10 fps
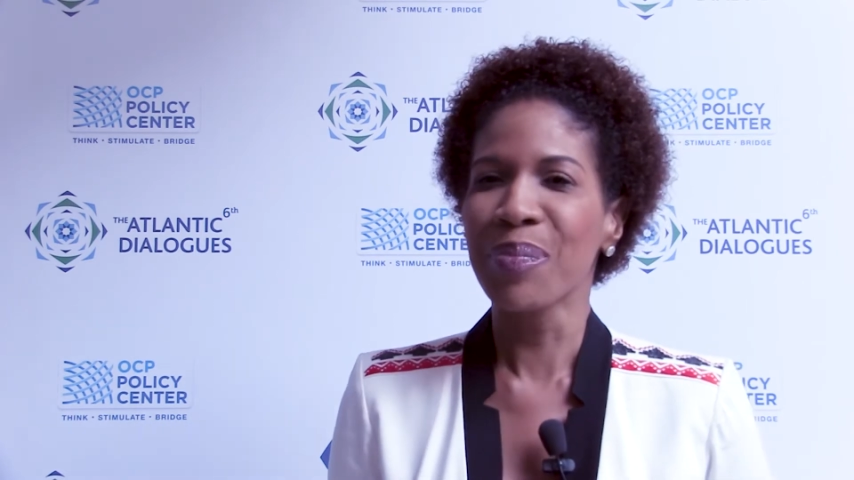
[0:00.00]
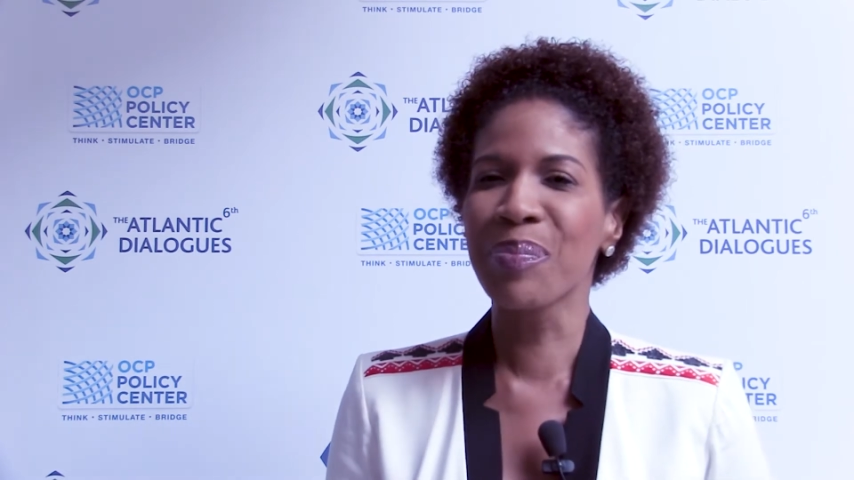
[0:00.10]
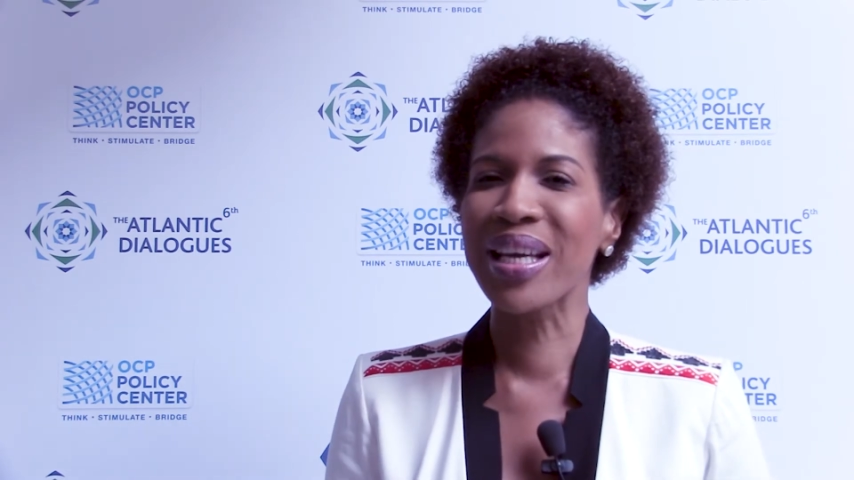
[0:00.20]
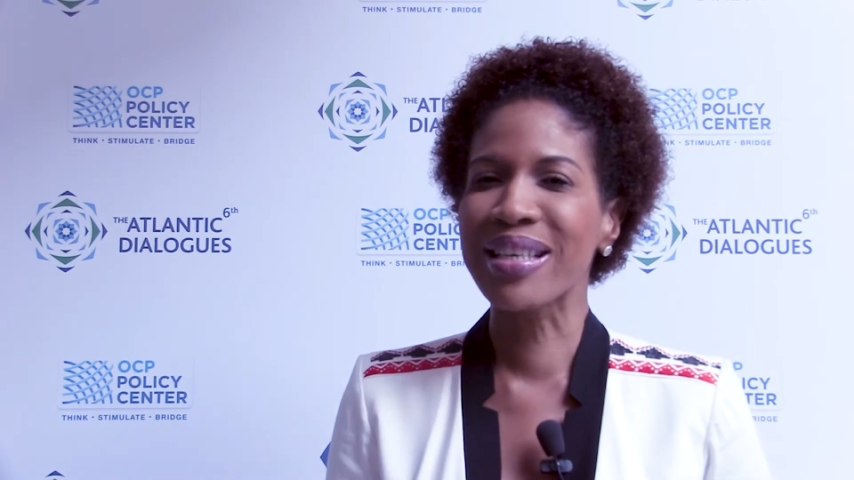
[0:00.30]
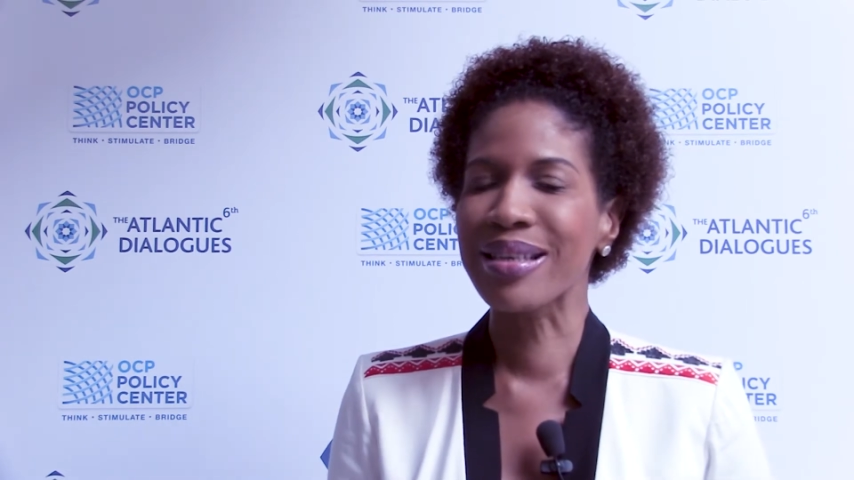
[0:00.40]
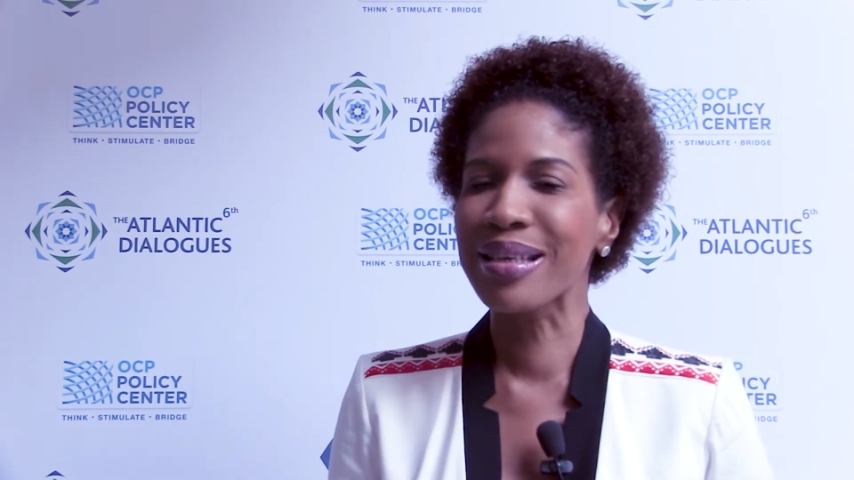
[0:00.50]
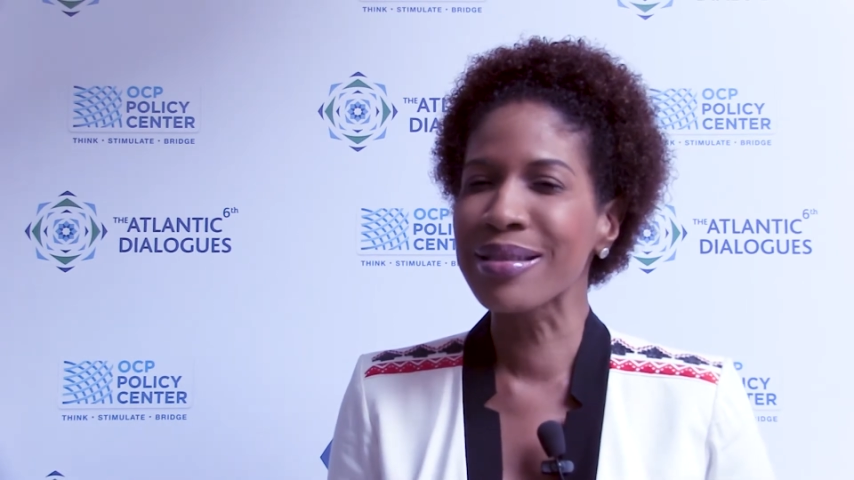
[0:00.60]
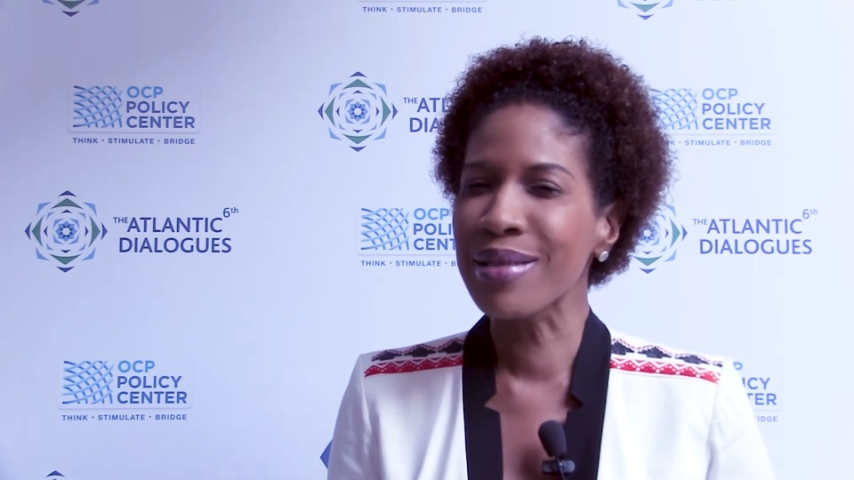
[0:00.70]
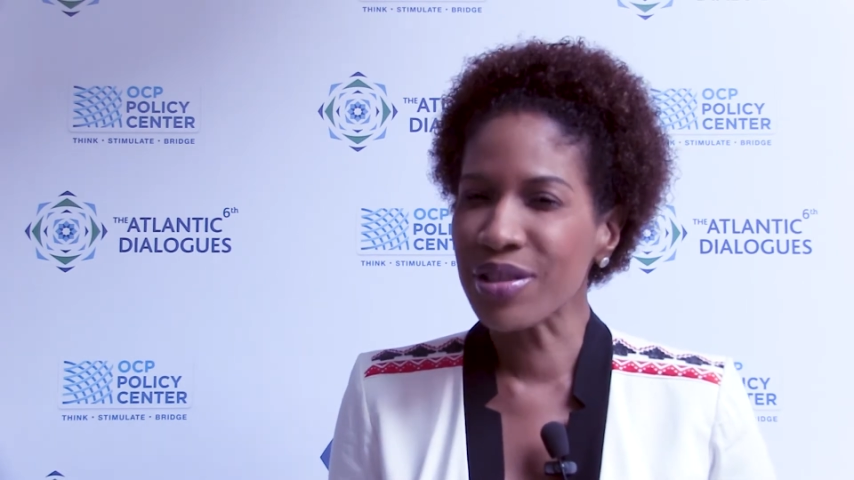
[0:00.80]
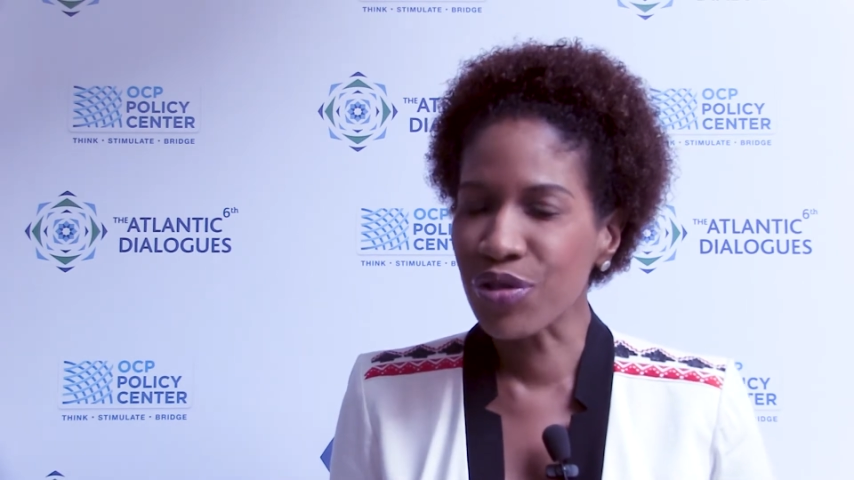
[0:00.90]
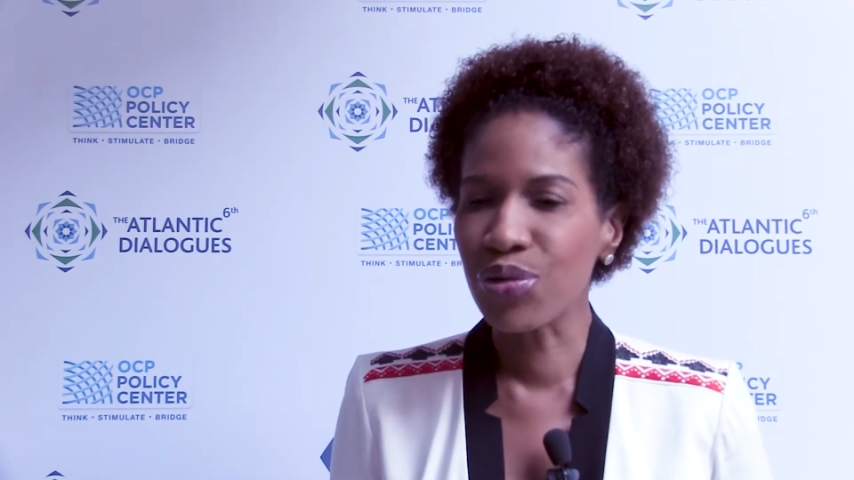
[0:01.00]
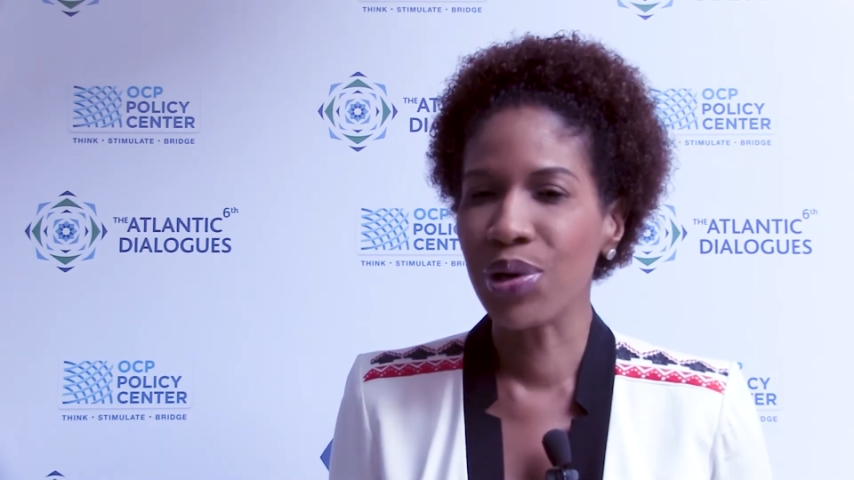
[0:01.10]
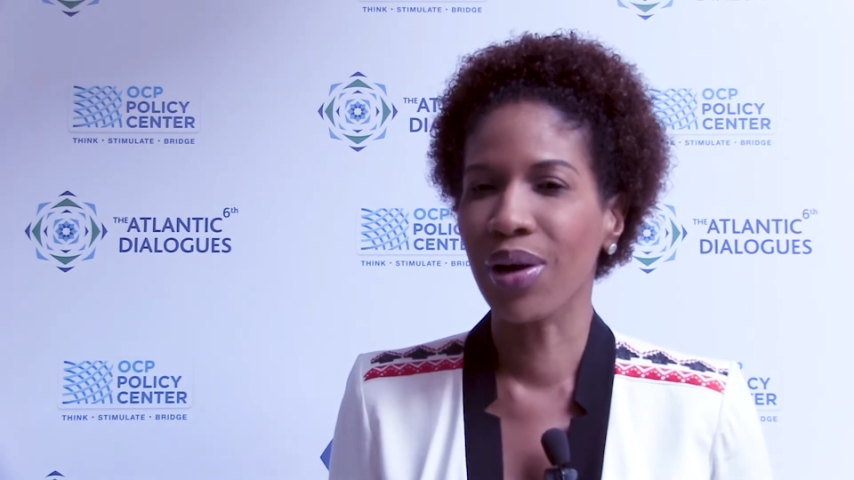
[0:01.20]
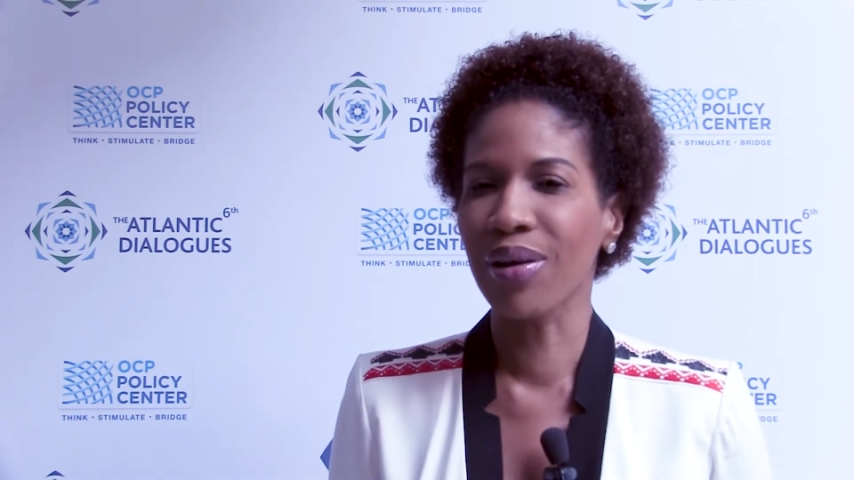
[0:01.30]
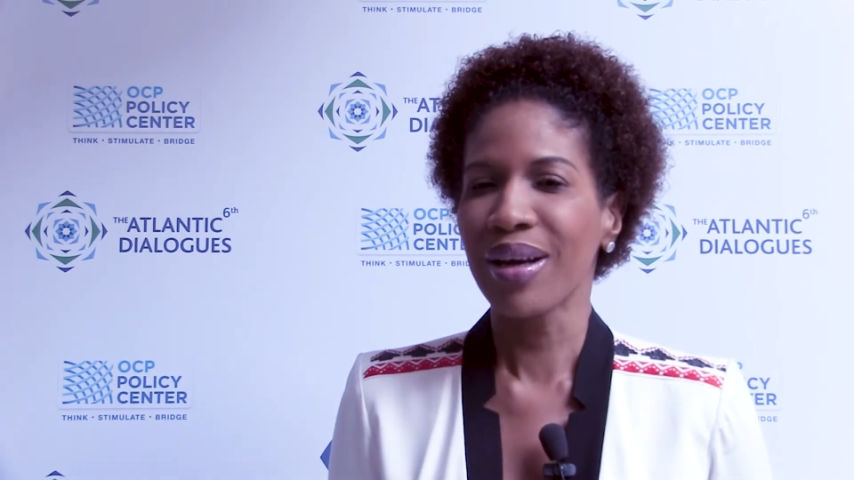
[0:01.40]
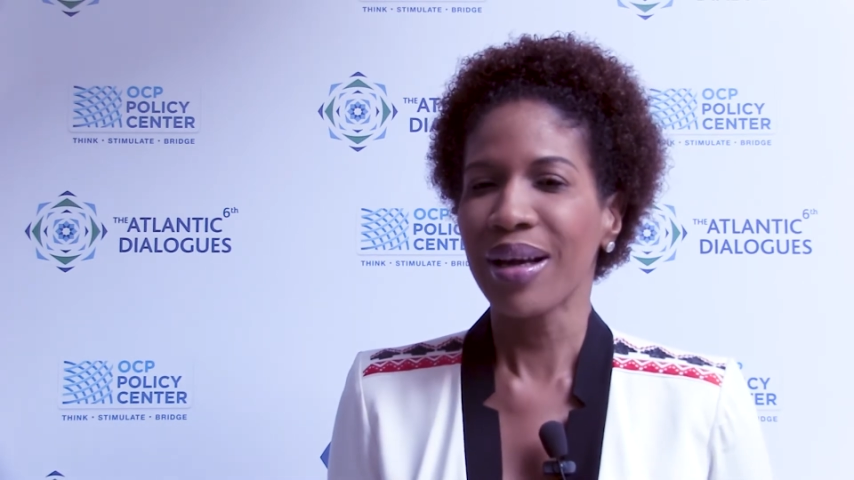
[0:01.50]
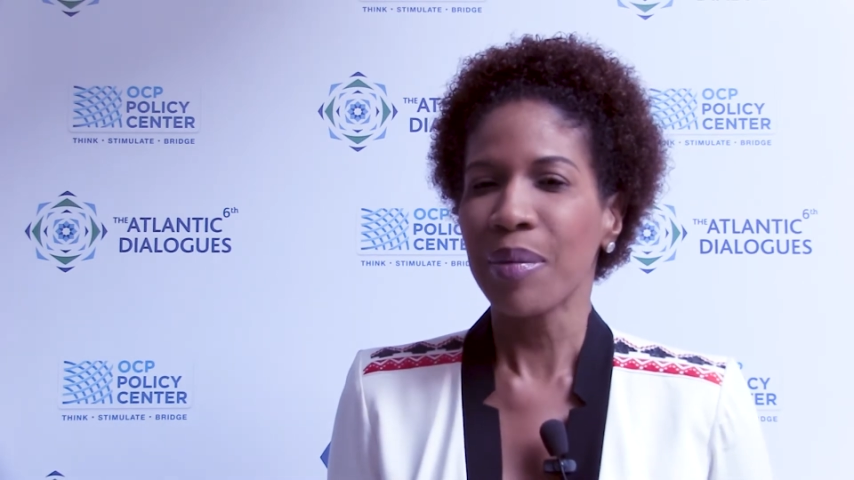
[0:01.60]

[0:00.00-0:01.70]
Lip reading: be it industrial,